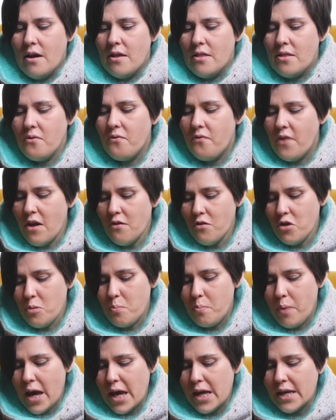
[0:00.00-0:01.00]
the very
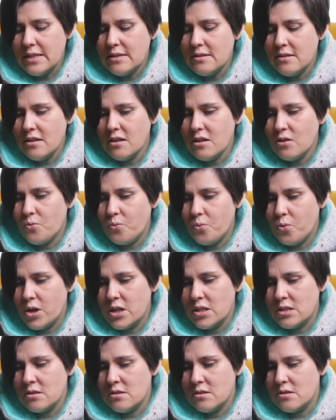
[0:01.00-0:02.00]
basic
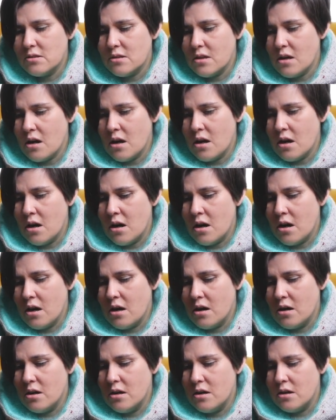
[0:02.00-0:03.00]
ones
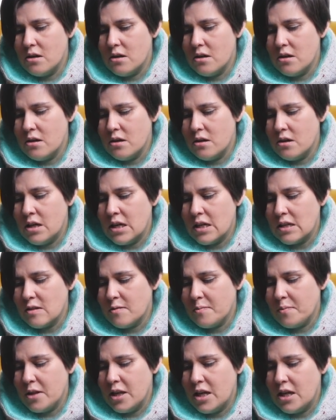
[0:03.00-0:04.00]
are
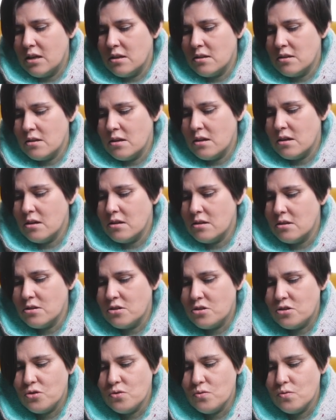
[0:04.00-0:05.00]
explained here
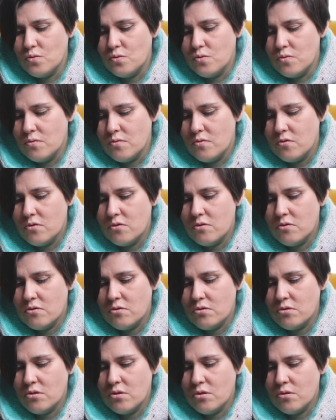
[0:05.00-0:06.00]
too
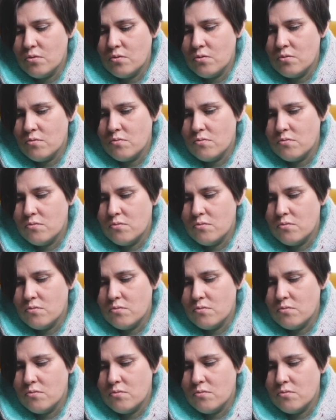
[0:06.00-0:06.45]
so